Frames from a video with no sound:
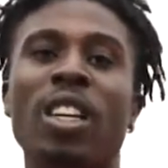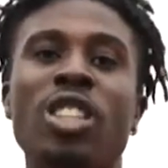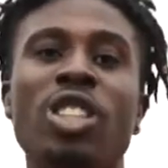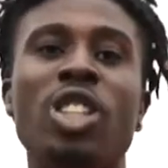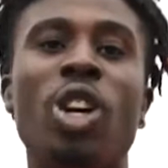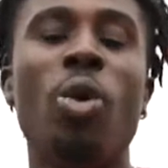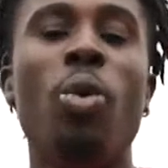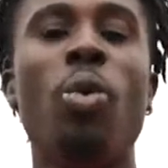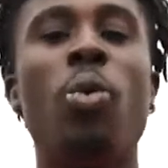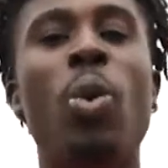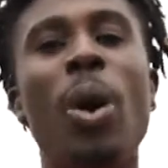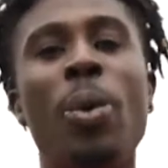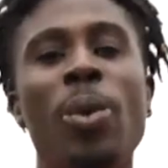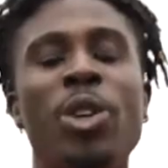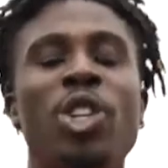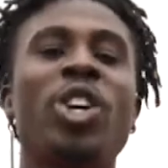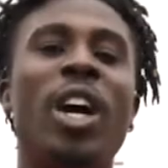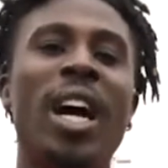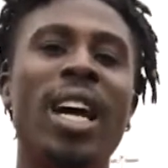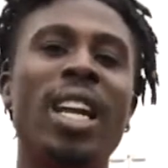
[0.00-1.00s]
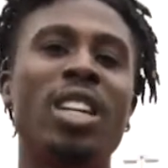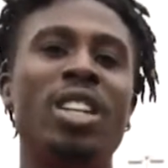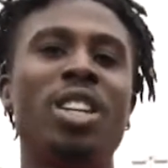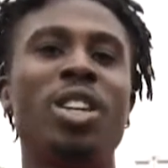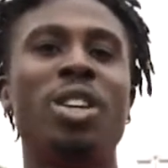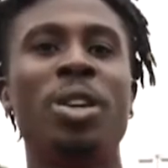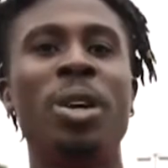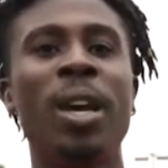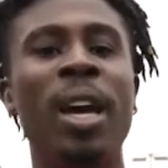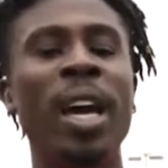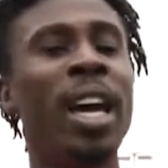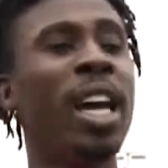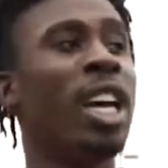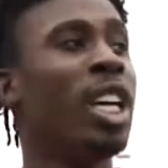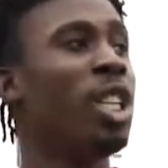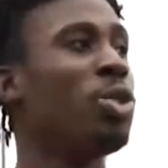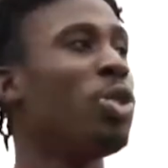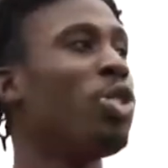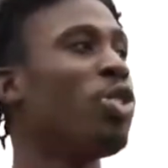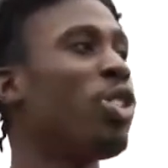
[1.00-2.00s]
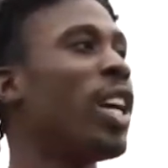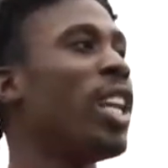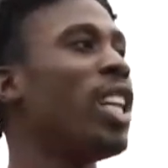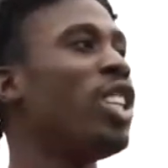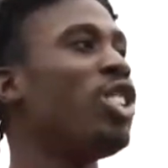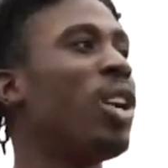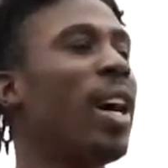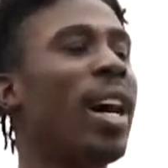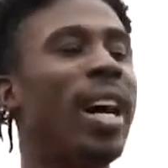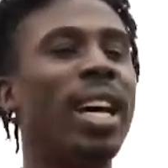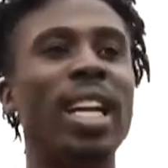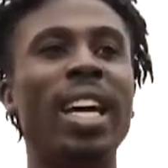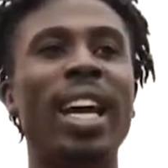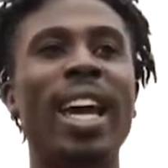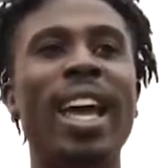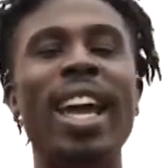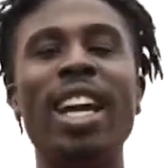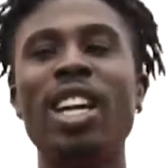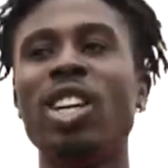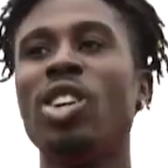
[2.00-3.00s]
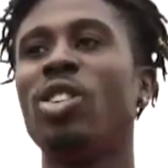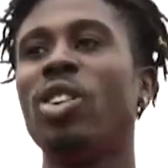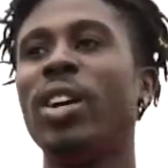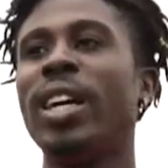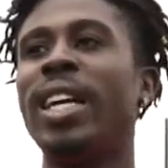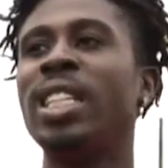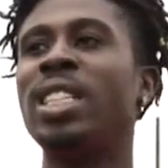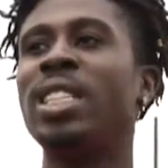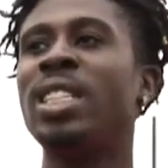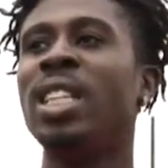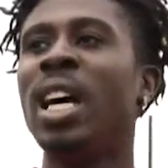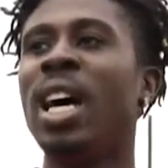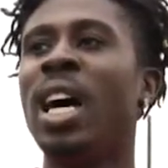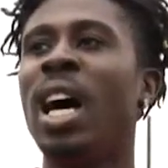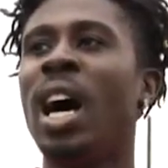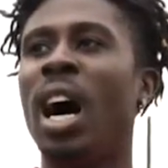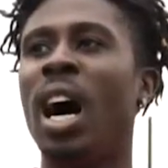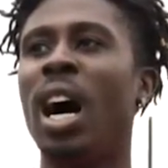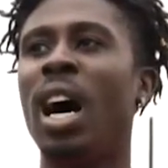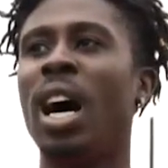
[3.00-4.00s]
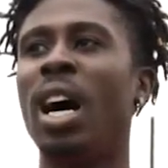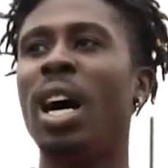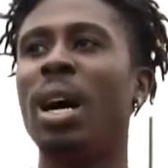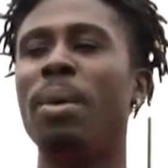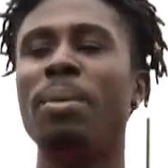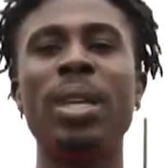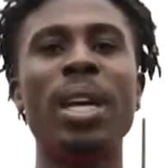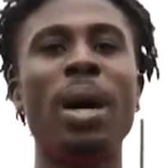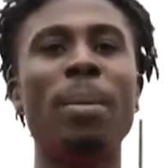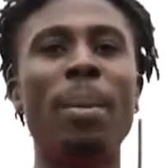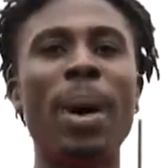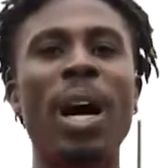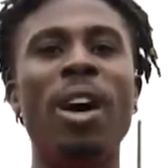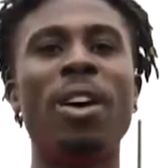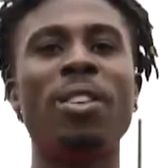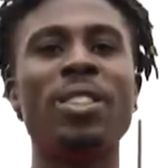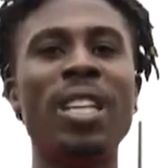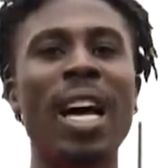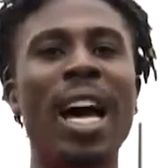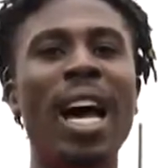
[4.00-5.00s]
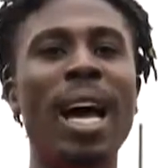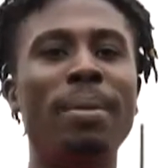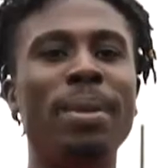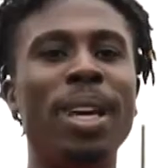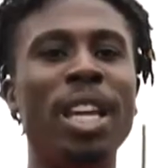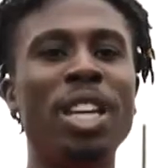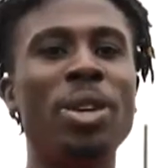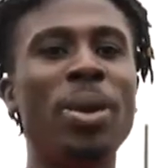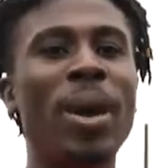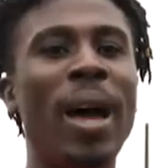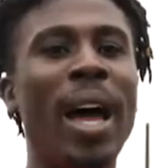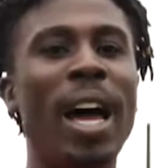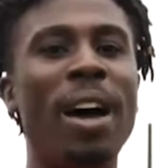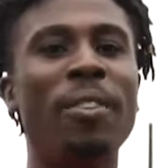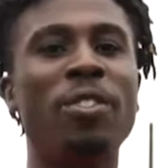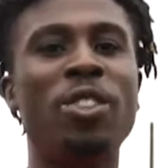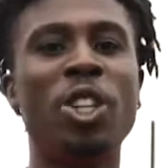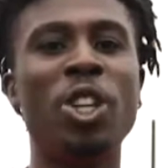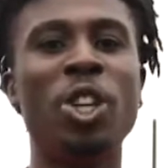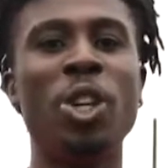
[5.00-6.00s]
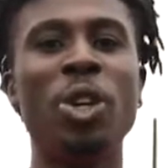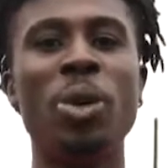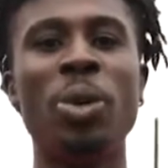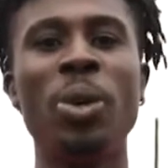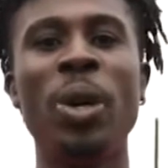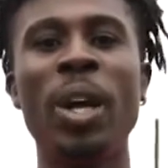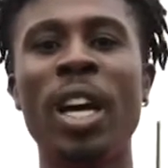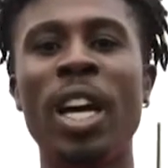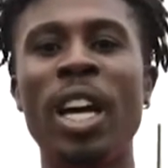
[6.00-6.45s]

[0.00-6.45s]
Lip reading: So what we're trying to do is we're really trying to increase the amount of time that you have to